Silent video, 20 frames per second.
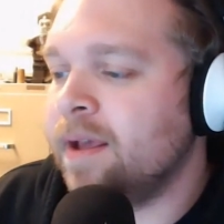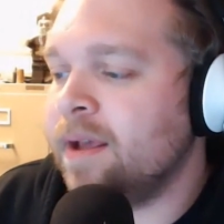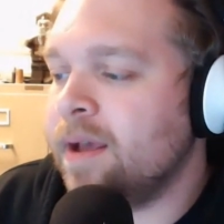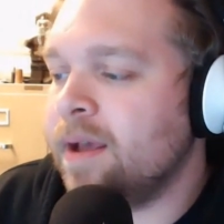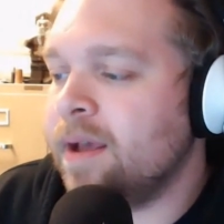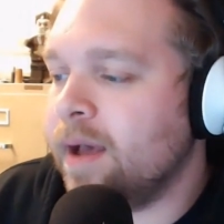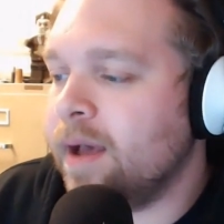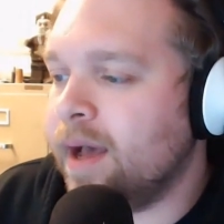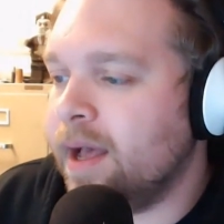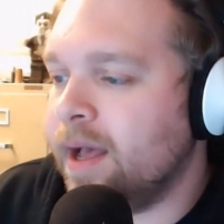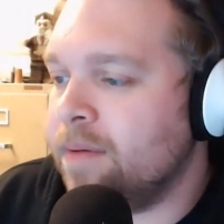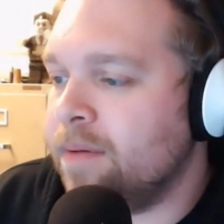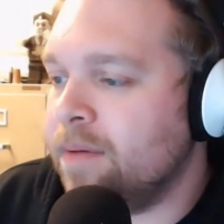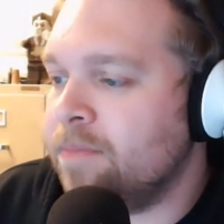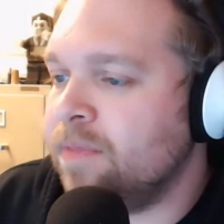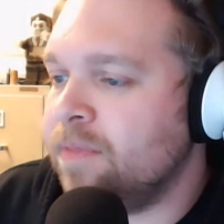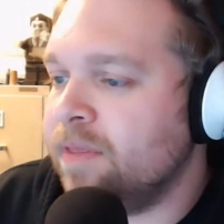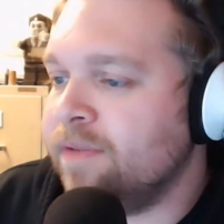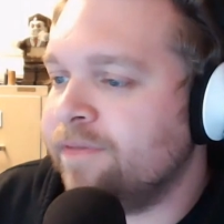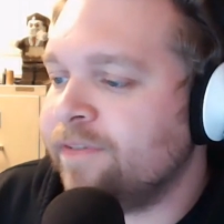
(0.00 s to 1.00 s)

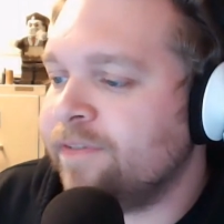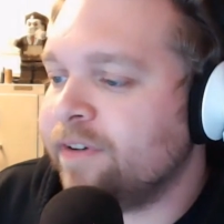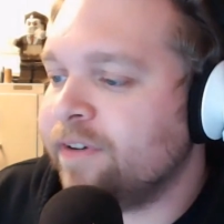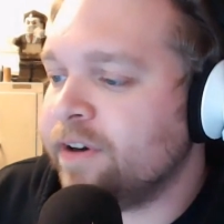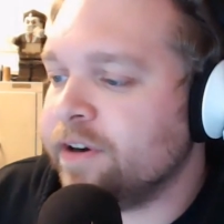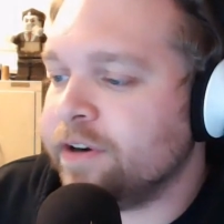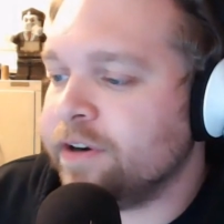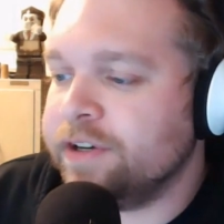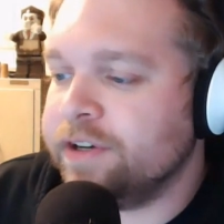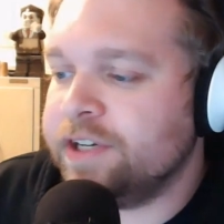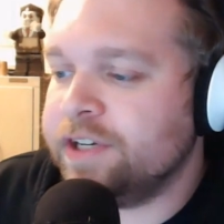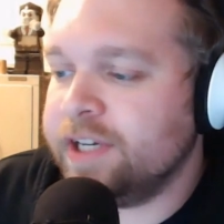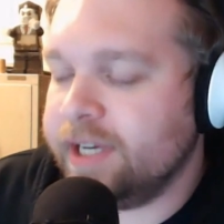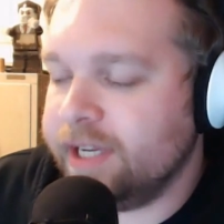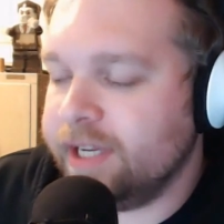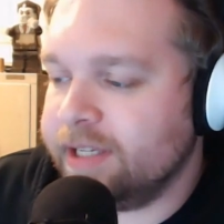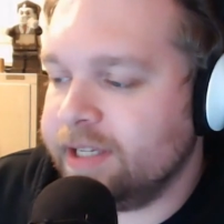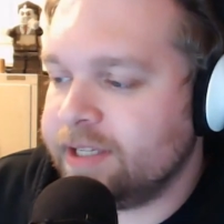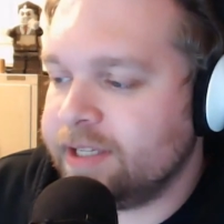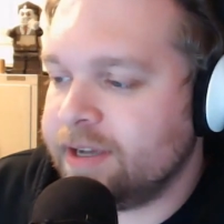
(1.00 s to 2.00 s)
The Verge
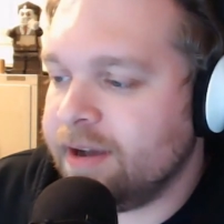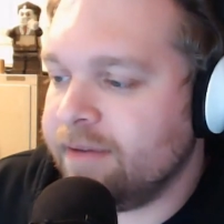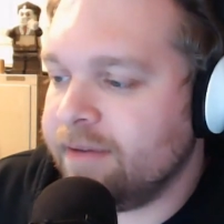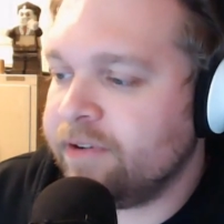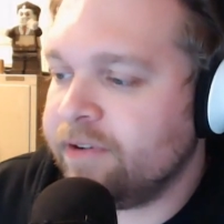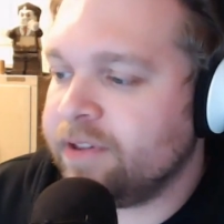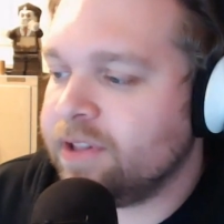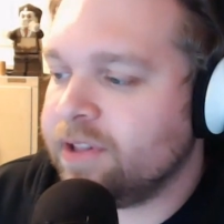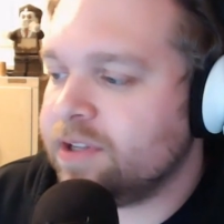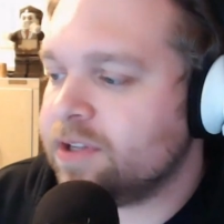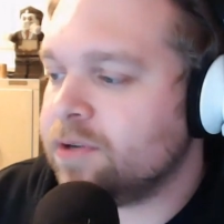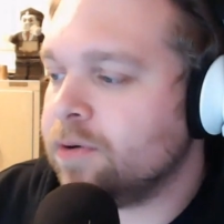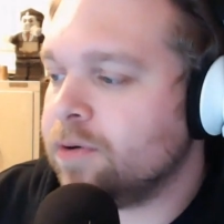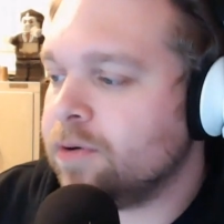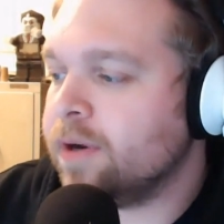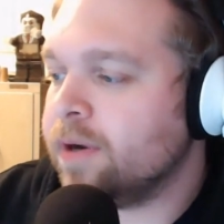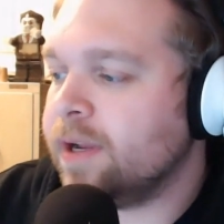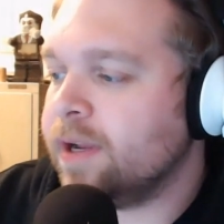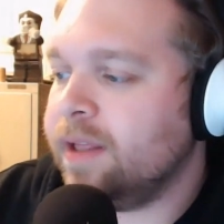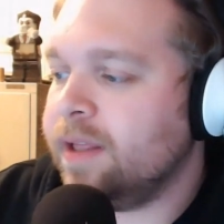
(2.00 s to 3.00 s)
is covering the
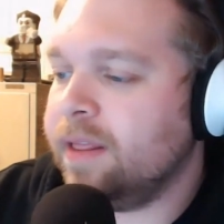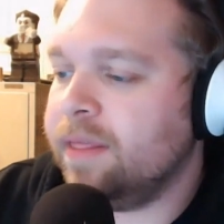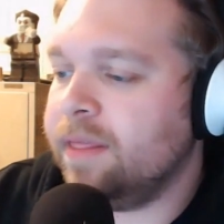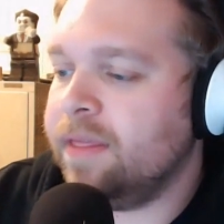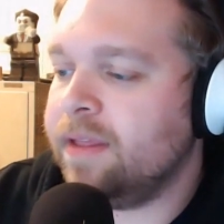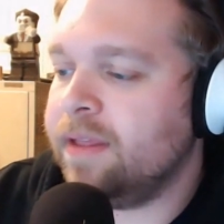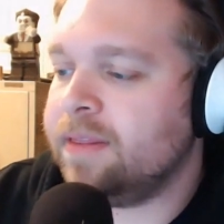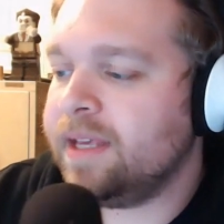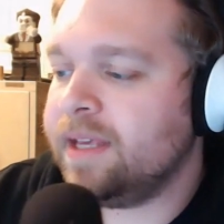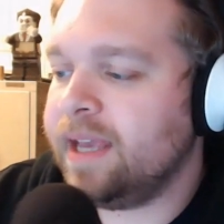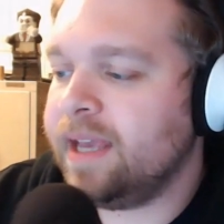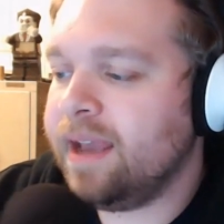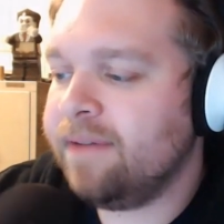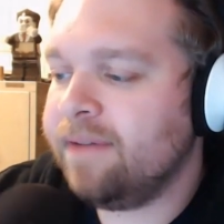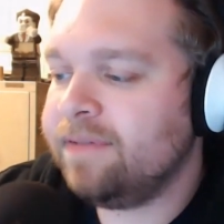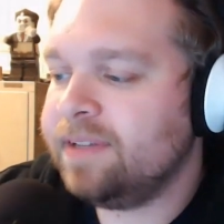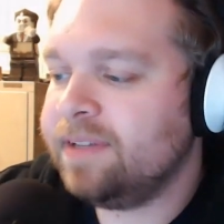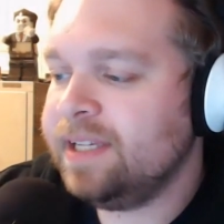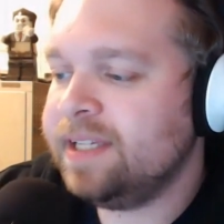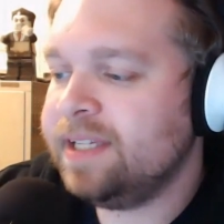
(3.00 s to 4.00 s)
story that the
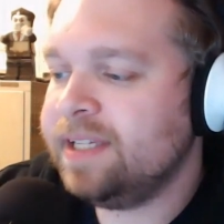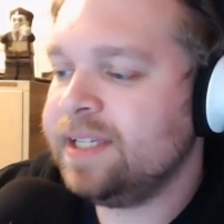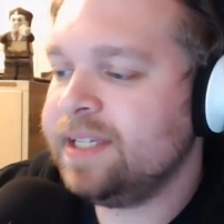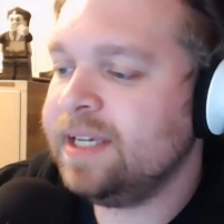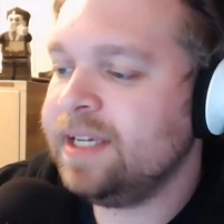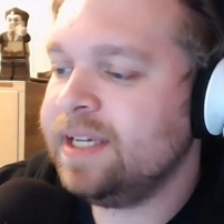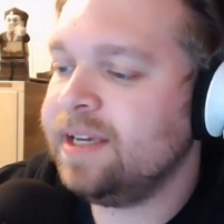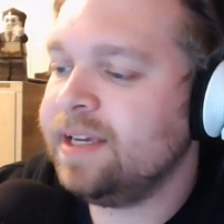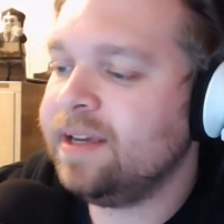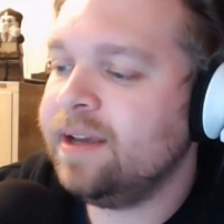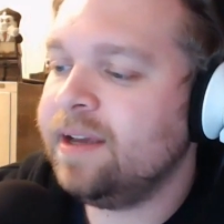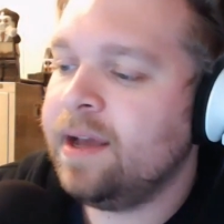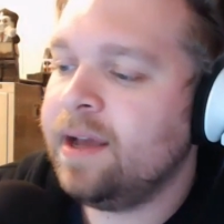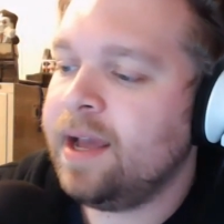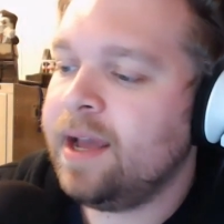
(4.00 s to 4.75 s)
FCC